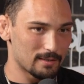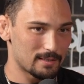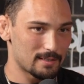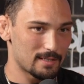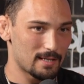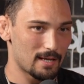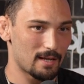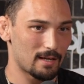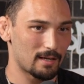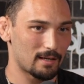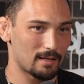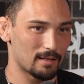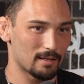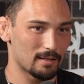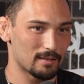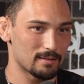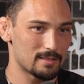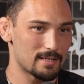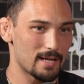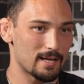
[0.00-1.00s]

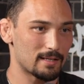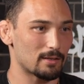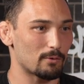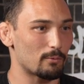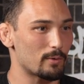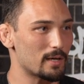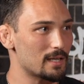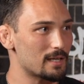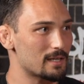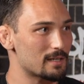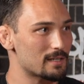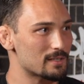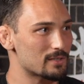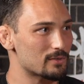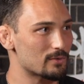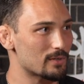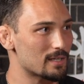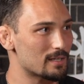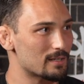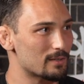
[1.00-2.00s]
take the weed
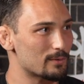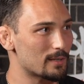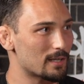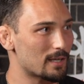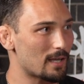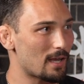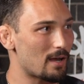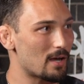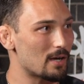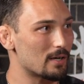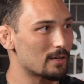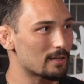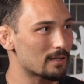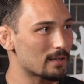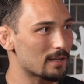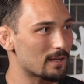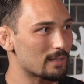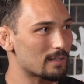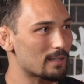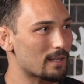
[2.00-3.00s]
industry into account
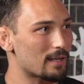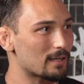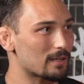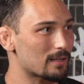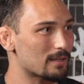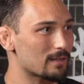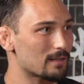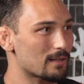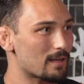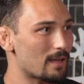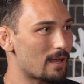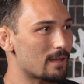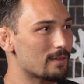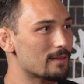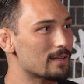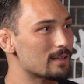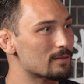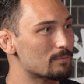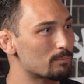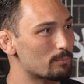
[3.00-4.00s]
and
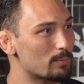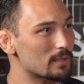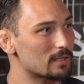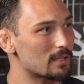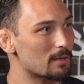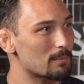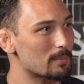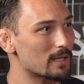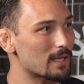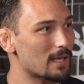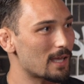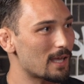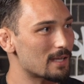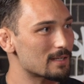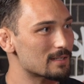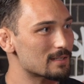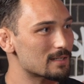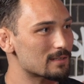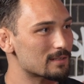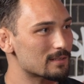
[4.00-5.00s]
then put them in
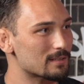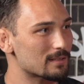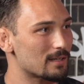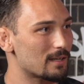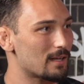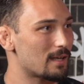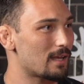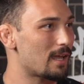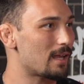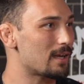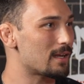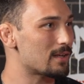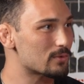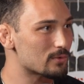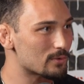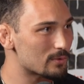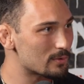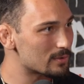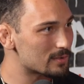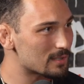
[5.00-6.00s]
Kansas and
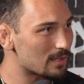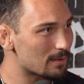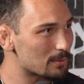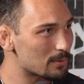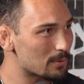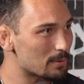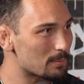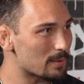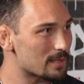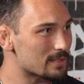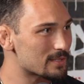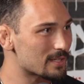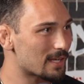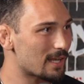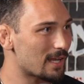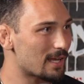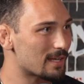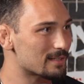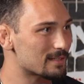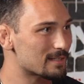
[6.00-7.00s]
introduce them to a bunch of
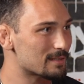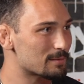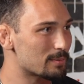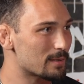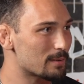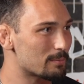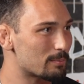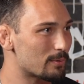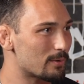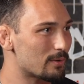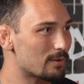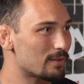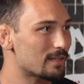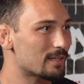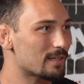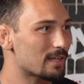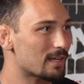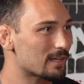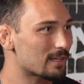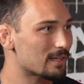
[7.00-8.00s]
Kansas people
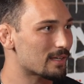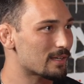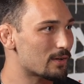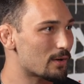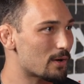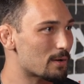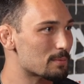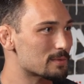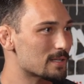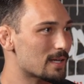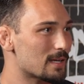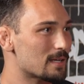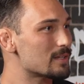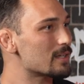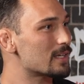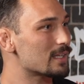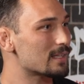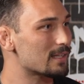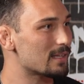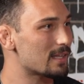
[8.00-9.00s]
and like you know what I'm saying, you
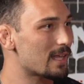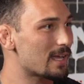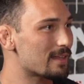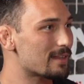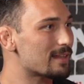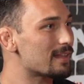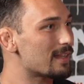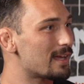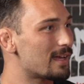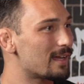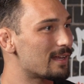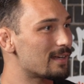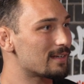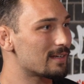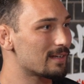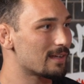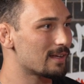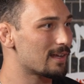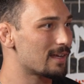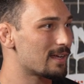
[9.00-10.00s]
get the lay of the land.
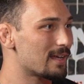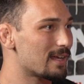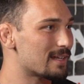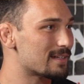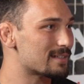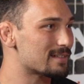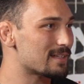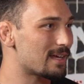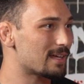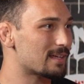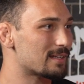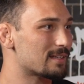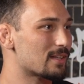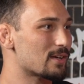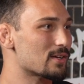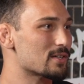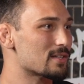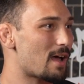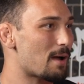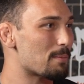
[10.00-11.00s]
It's like
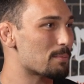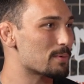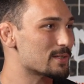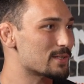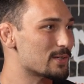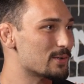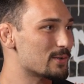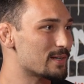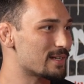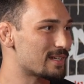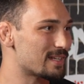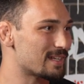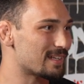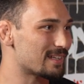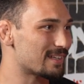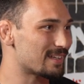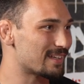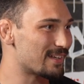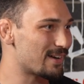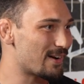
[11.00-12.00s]
there's opportunity.
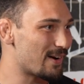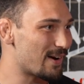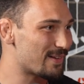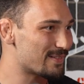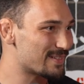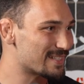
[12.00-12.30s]
You know what I'm